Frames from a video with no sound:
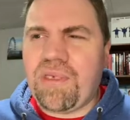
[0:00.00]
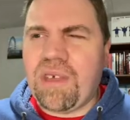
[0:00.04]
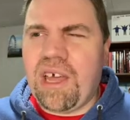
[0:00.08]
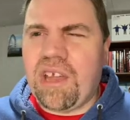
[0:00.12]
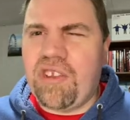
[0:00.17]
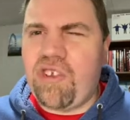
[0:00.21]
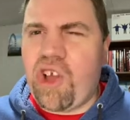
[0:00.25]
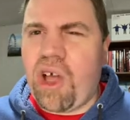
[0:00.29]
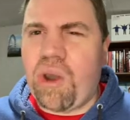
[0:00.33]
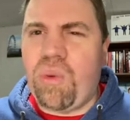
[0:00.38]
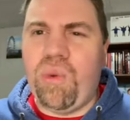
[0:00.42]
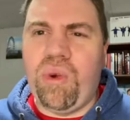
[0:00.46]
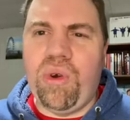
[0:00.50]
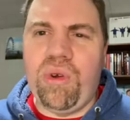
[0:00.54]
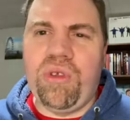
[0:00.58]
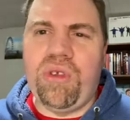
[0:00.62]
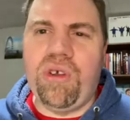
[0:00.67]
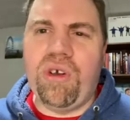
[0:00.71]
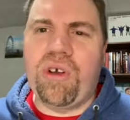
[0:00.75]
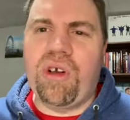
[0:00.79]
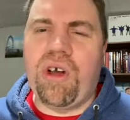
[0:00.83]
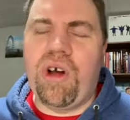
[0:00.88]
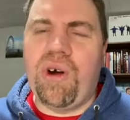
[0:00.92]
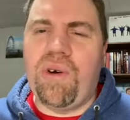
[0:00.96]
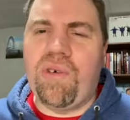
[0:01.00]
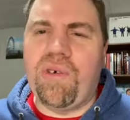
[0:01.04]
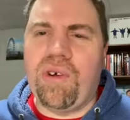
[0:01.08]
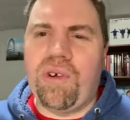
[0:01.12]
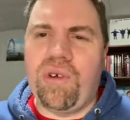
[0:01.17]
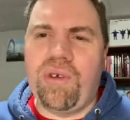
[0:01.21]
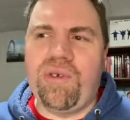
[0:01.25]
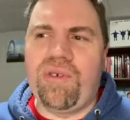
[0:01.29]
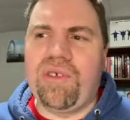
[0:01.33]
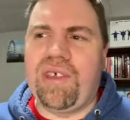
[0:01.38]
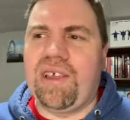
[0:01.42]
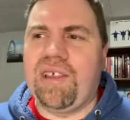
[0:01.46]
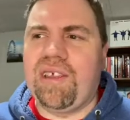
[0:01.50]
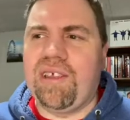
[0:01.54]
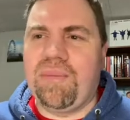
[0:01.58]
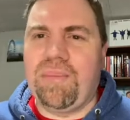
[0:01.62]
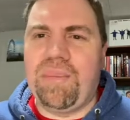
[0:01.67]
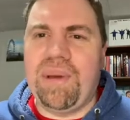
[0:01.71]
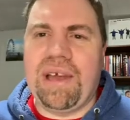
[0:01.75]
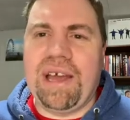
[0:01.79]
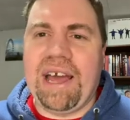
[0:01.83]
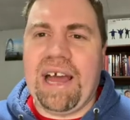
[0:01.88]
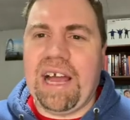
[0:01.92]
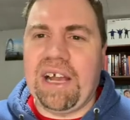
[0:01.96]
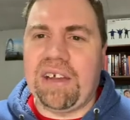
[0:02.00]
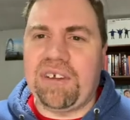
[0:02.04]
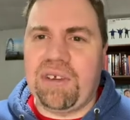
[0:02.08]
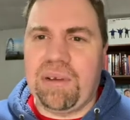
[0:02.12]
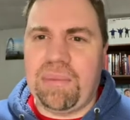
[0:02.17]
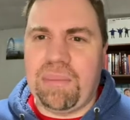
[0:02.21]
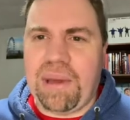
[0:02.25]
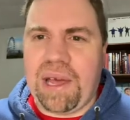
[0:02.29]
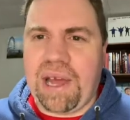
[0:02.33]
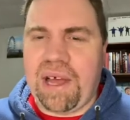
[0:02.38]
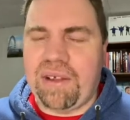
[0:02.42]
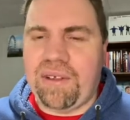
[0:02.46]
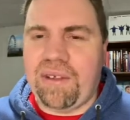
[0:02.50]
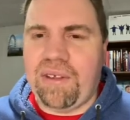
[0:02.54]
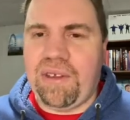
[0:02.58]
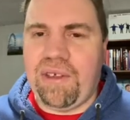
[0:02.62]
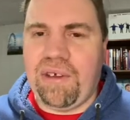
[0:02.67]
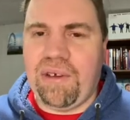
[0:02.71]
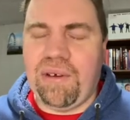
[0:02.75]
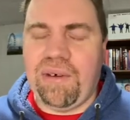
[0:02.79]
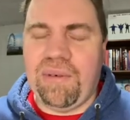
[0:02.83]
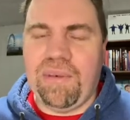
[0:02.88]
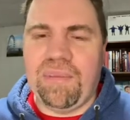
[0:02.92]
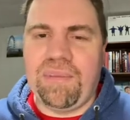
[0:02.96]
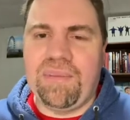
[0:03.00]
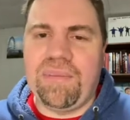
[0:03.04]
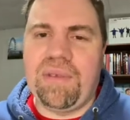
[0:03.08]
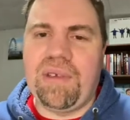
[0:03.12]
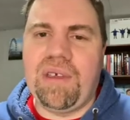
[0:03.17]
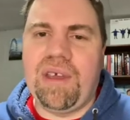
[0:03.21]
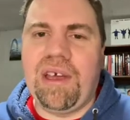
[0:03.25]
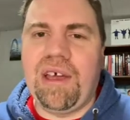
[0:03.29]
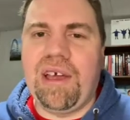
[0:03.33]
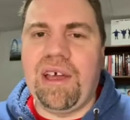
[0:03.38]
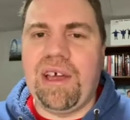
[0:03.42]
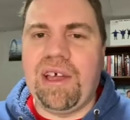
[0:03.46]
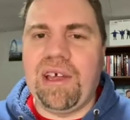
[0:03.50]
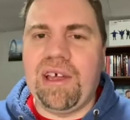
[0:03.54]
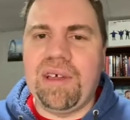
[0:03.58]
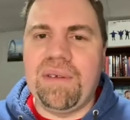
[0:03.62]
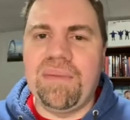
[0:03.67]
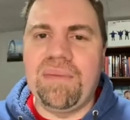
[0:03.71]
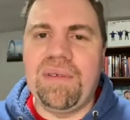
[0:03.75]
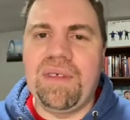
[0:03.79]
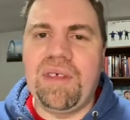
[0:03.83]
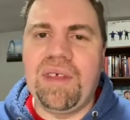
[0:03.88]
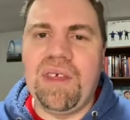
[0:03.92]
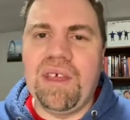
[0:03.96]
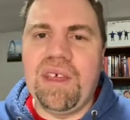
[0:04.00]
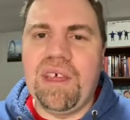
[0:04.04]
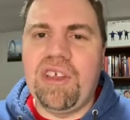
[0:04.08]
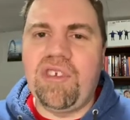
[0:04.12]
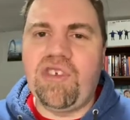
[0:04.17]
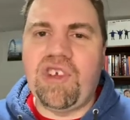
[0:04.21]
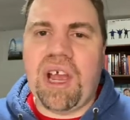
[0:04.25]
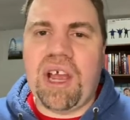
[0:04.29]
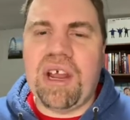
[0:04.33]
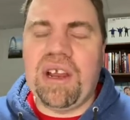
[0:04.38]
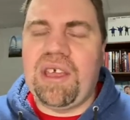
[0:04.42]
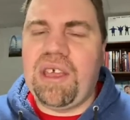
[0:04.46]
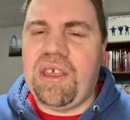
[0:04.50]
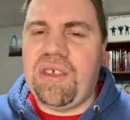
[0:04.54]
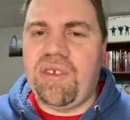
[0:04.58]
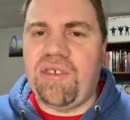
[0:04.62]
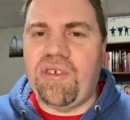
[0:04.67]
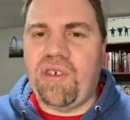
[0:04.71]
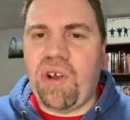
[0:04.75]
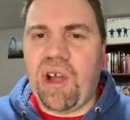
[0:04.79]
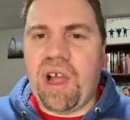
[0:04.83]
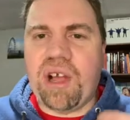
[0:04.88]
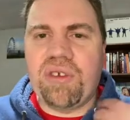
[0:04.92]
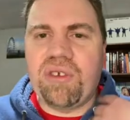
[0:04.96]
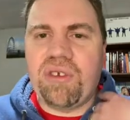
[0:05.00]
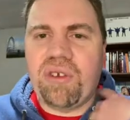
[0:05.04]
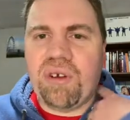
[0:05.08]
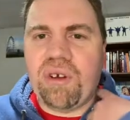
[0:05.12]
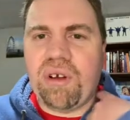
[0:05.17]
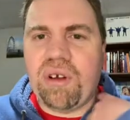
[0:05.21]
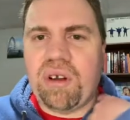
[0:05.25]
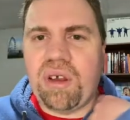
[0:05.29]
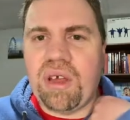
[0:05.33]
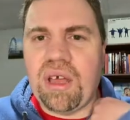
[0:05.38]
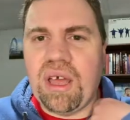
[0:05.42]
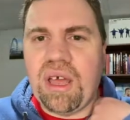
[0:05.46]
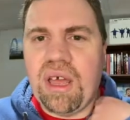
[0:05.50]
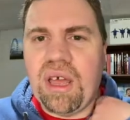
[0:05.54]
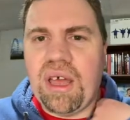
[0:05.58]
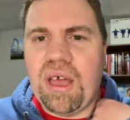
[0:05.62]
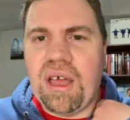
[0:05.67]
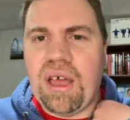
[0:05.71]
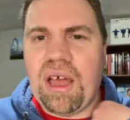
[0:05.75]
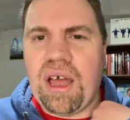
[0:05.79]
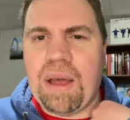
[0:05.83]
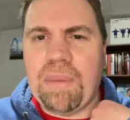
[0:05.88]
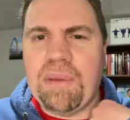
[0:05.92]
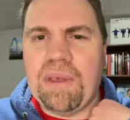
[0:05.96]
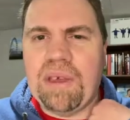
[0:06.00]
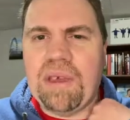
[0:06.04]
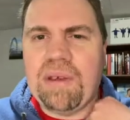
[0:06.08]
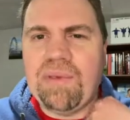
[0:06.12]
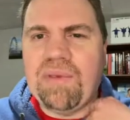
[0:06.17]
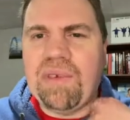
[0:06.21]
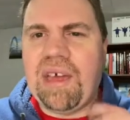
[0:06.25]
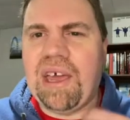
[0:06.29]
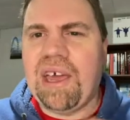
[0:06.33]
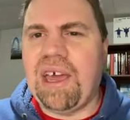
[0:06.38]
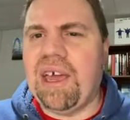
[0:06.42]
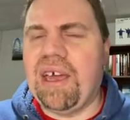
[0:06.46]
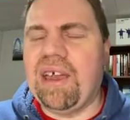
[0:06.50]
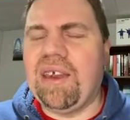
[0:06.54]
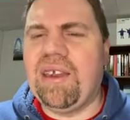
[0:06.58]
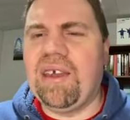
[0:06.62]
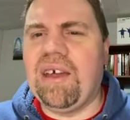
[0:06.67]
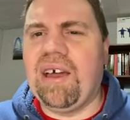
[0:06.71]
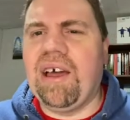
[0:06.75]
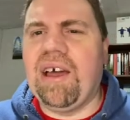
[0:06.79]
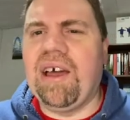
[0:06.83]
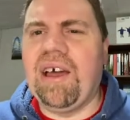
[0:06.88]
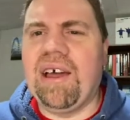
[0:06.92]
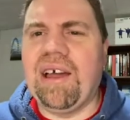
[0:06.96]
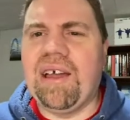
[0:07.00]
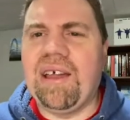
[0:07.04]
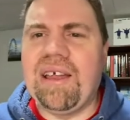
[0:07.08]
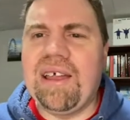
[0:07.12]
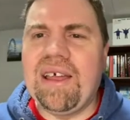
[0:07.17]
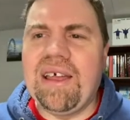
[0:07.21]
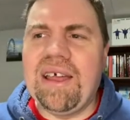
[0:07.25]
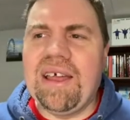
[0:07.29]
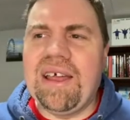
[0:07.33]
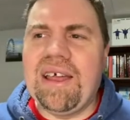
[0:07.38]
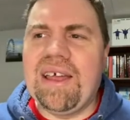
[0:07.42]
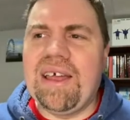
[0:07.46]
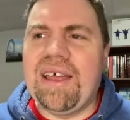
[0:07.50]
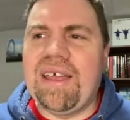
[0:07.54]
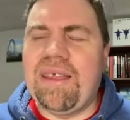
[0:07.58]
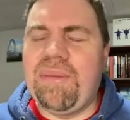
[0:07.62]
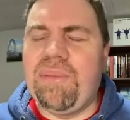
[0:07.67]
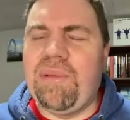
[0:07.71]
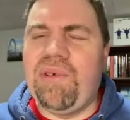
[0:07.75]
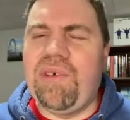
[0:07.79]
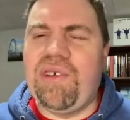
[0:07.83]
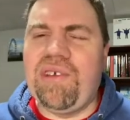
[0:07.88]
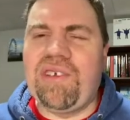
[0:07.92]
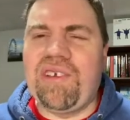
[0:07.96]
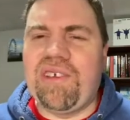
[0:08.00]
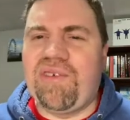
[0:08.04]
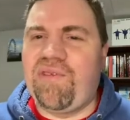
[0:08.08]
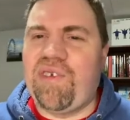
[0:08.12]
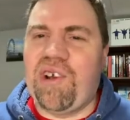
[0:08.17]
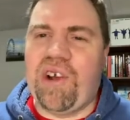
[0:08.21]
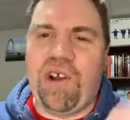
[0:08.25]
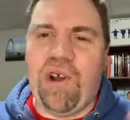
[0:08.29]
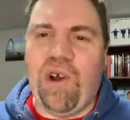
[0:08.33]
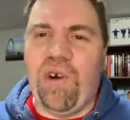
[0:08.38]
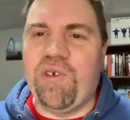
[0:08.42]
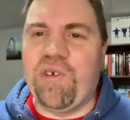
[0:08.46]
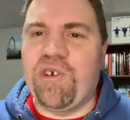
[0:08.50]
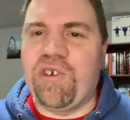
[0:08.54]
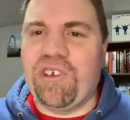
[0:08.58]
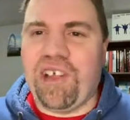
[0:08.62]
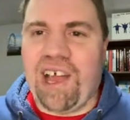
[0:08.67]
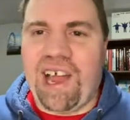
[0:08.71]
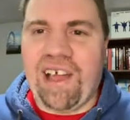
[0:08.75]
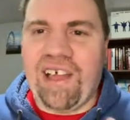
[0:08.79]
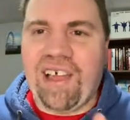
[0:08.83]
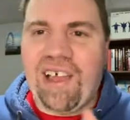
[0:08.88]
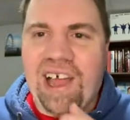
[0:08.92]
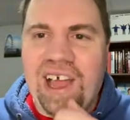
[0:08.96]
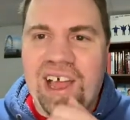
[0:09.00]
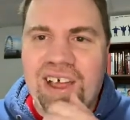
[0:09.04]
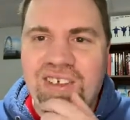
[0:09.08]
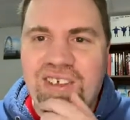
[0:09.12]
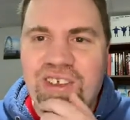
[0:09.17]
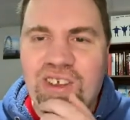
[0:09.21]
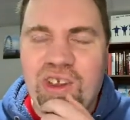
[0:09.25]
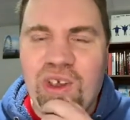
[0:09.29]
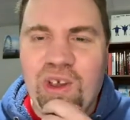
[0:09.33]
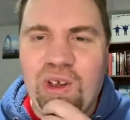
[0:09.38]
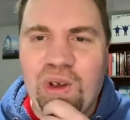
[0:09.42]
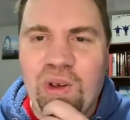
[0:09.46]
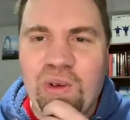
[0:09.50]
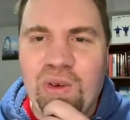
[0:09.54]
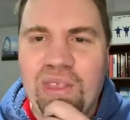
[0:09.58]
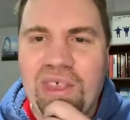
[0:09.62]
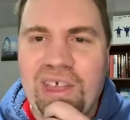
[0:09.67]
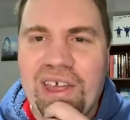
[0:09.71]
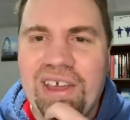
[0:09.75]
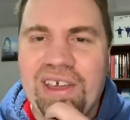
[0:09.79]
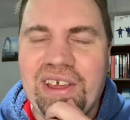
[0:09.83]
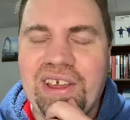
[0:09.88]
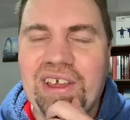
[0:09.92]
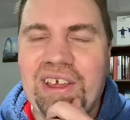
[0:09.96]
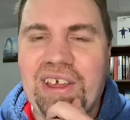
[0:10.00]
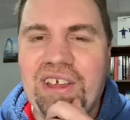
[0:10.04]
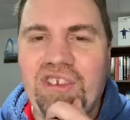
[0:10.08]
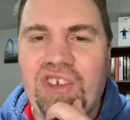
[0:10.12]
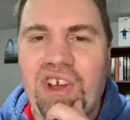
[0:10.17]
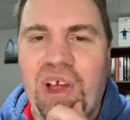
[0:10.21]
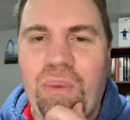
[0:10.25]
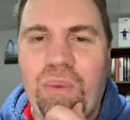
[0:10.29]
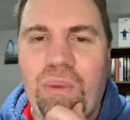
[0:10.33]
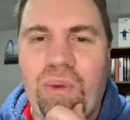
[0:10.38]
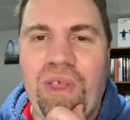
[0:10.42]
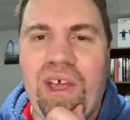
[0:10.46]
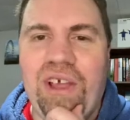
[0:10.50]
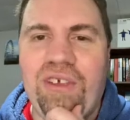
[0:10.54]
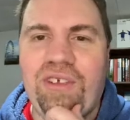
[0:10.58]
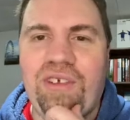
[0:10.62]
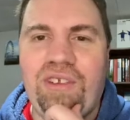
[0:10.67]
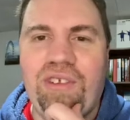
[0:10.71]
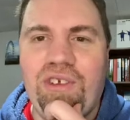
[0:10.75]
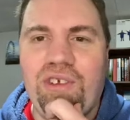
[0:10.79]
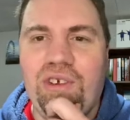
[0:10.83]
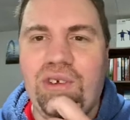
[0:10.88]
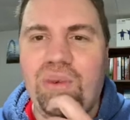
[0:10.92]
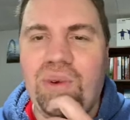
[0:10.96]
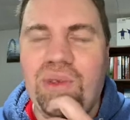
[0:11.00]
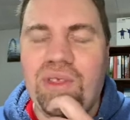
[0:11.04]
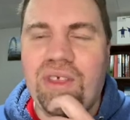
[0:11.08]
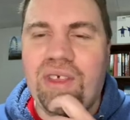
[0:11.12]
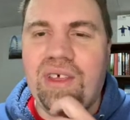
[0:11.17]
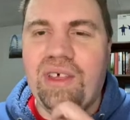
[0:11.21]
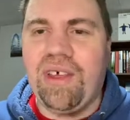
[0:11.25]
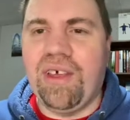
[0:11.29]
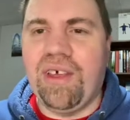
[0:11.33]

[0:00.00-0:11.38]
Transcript: John Woo took over, who's like this big action-packed, you know, Chinese director, I believe. And the movie is just very over-stylized, you know, like John Woo likes to do with,